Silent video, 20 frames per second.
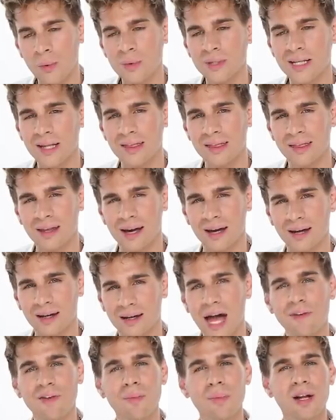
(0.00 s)
was a thing.
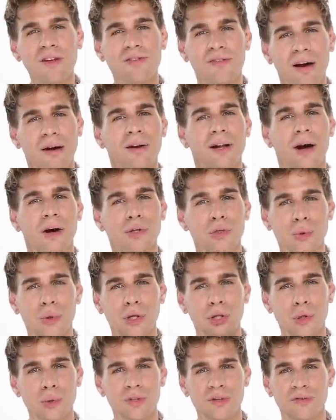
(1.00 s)
Everybody found out you
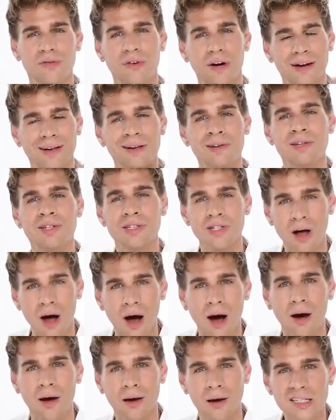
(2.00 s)
can use a
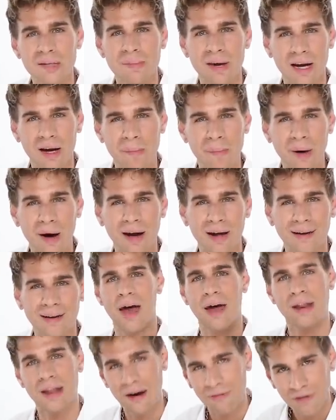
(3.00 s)
sock to make a bun.
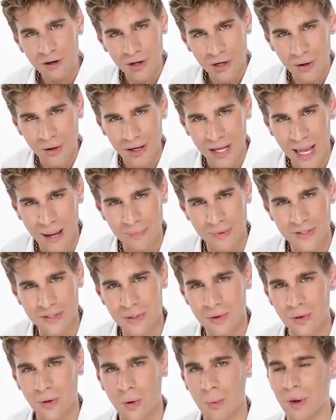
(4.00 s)
And every girl came to
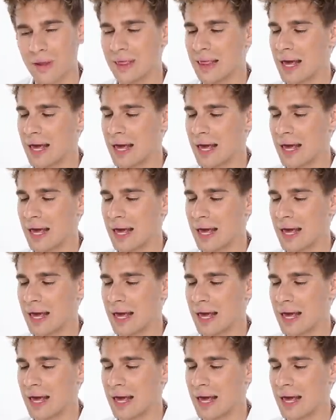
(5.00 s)
school with